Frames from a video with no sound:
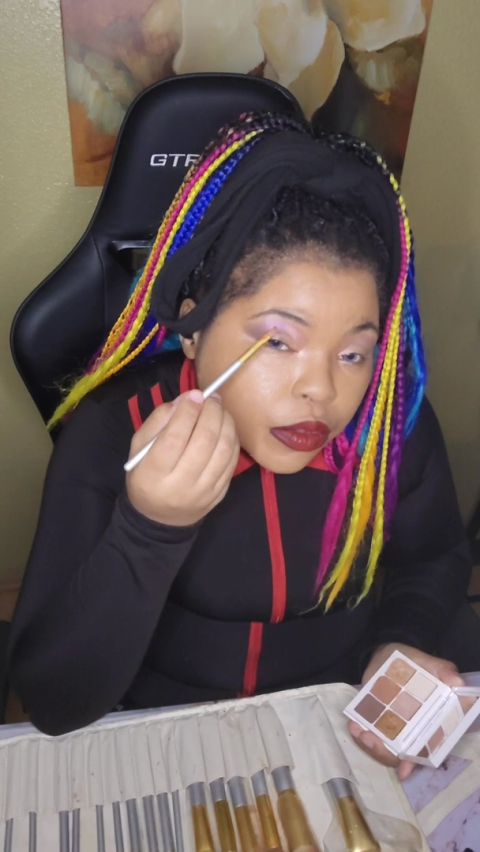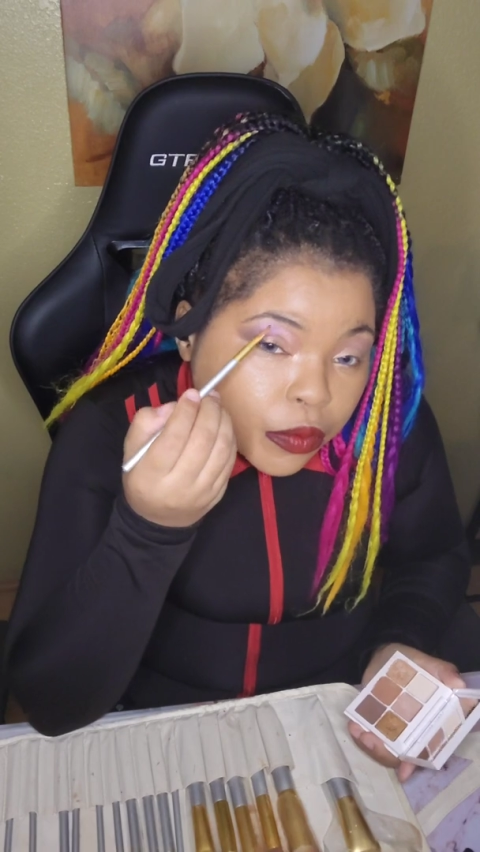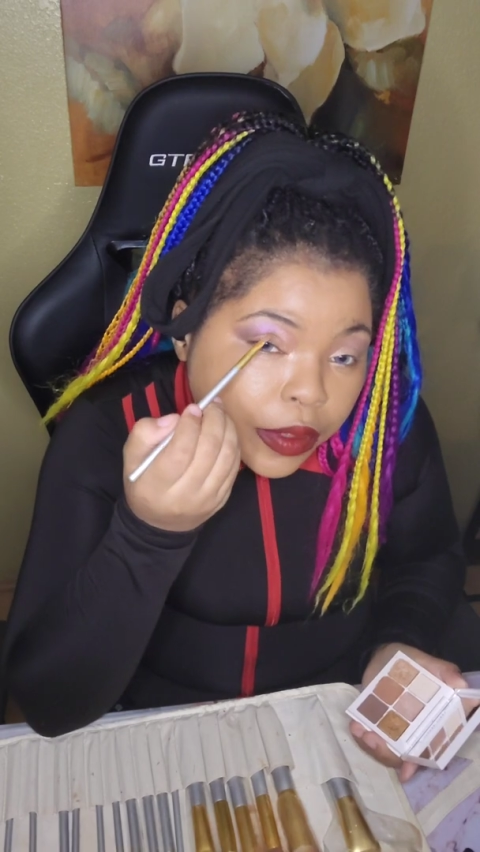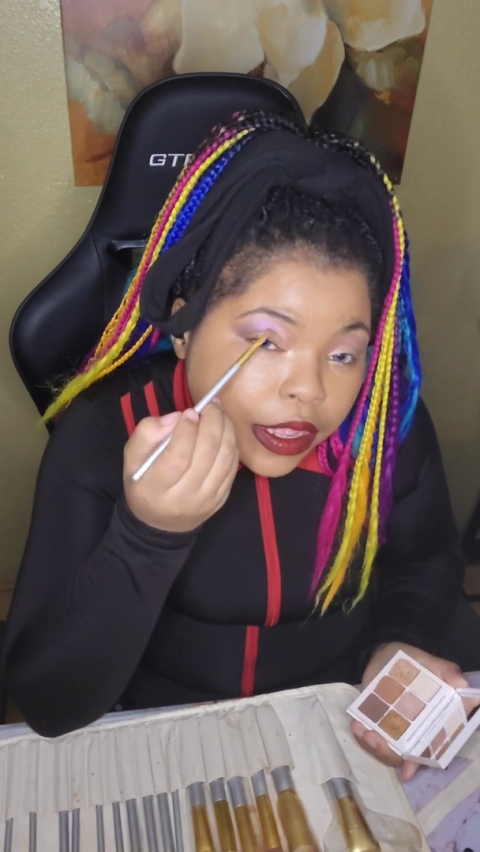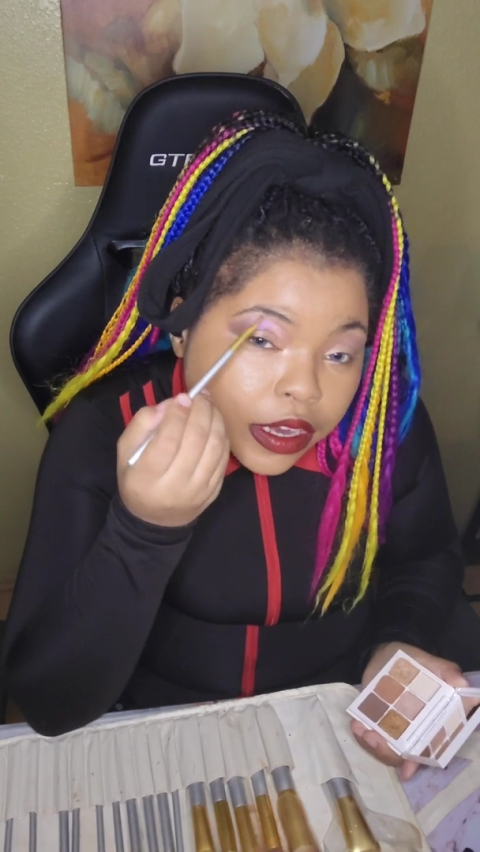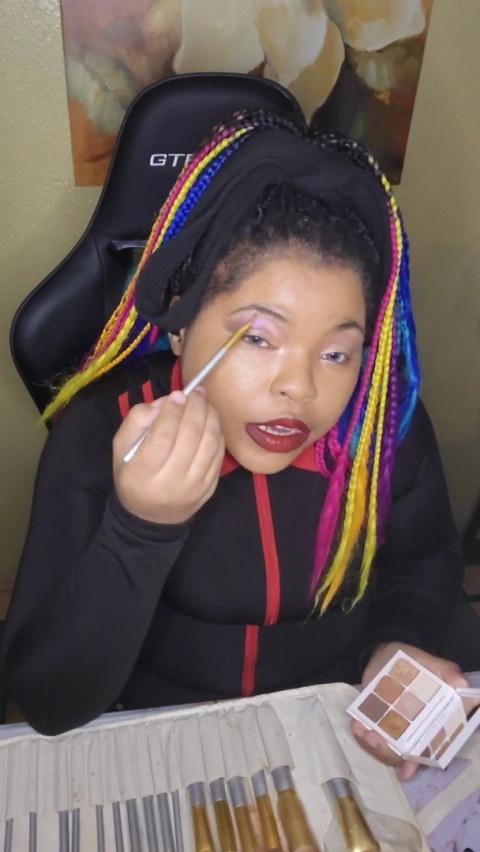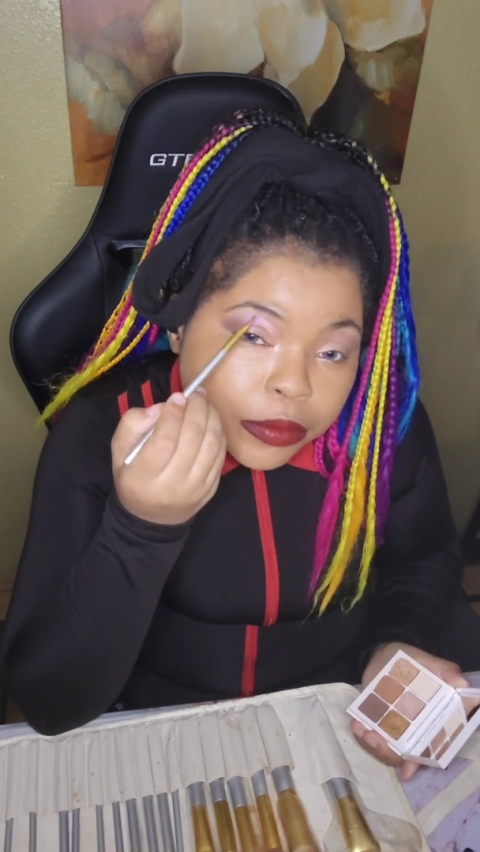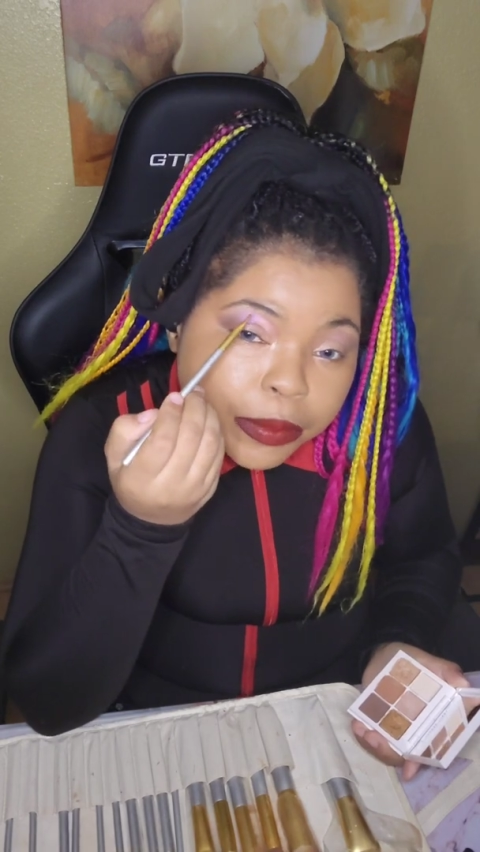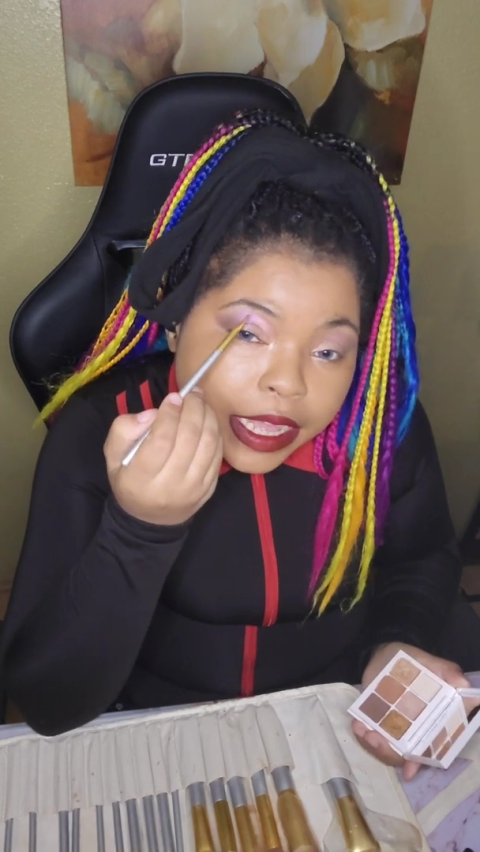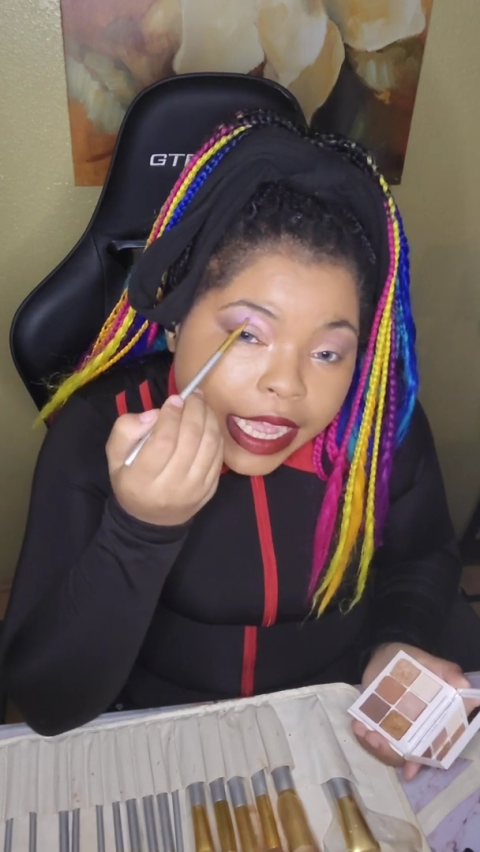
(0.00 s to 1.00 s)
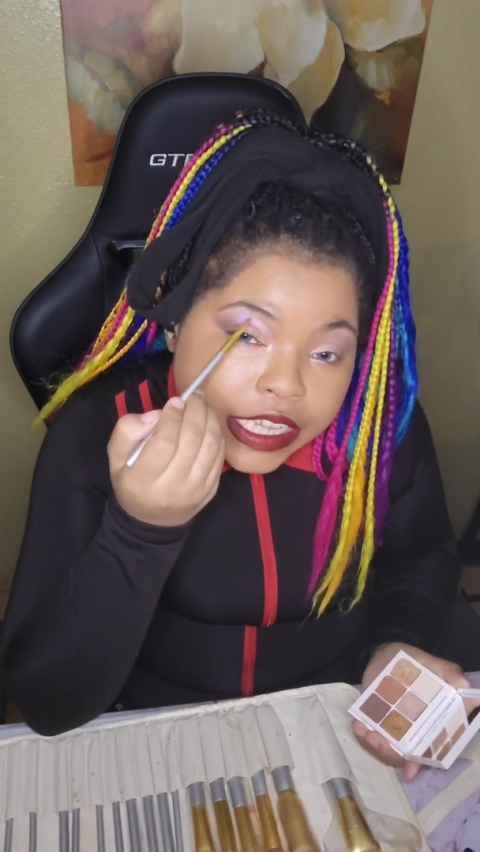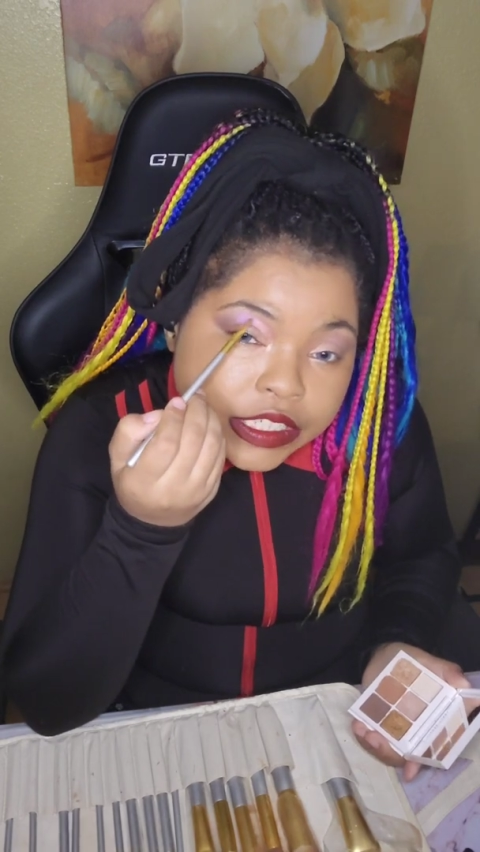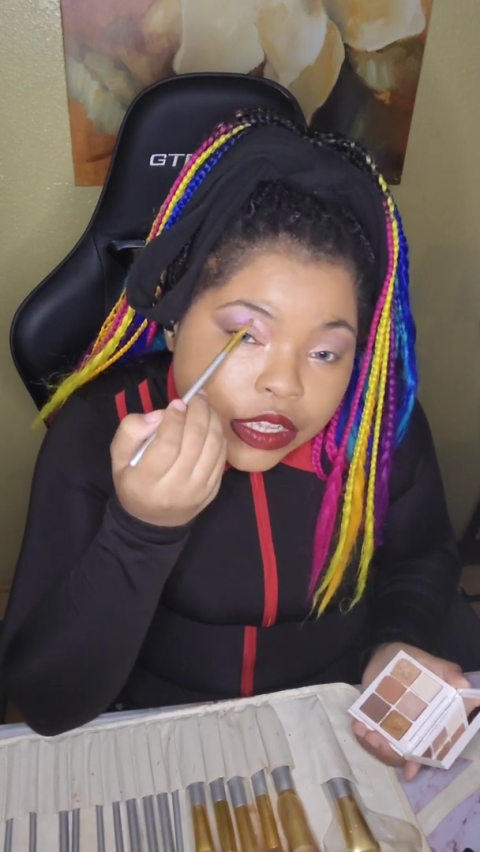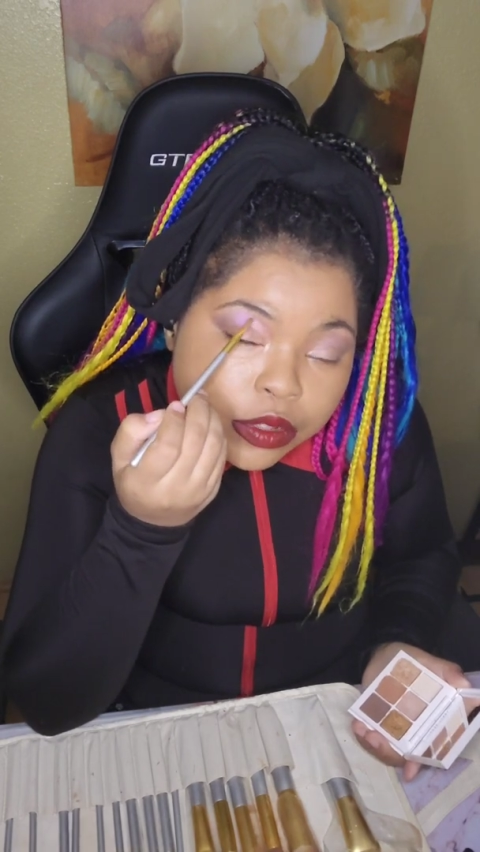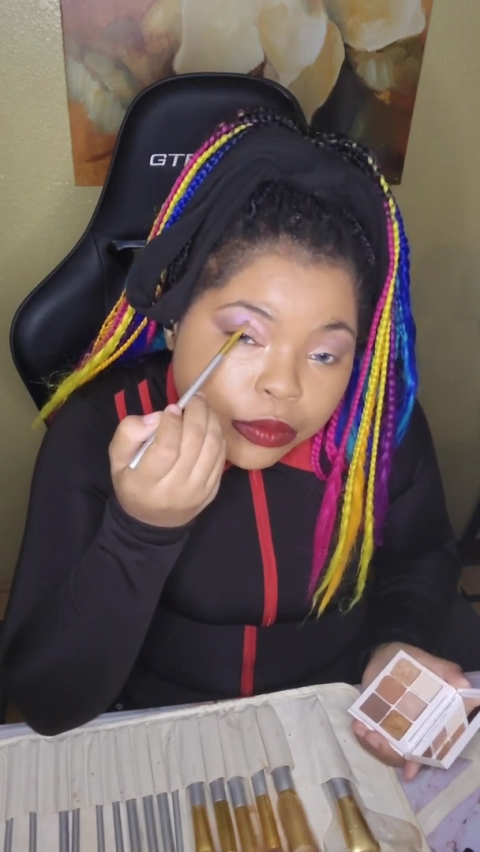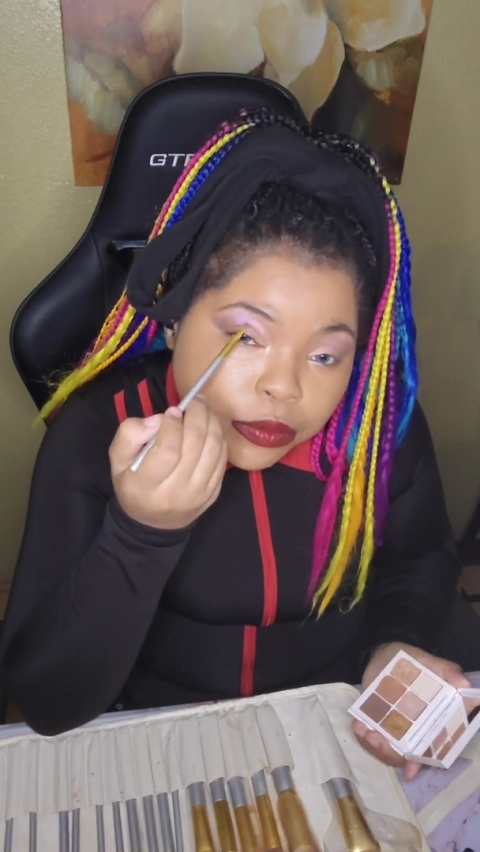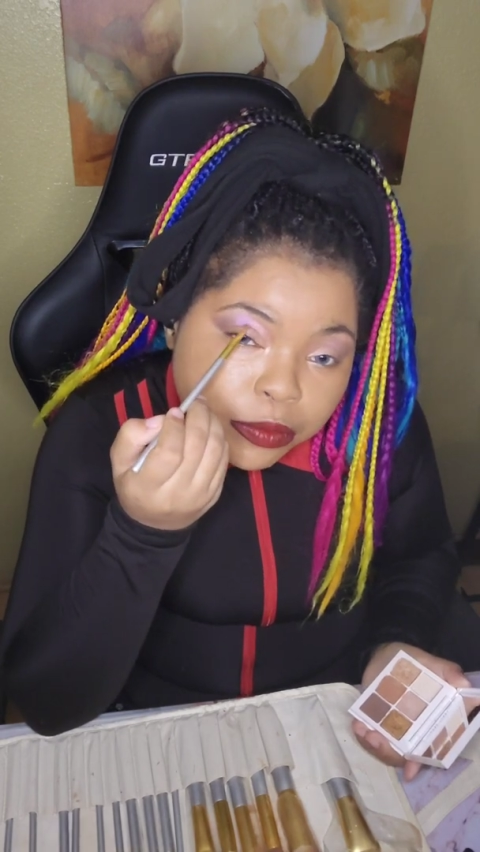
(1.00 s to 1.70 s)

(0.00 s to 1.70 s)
where my eyeshadow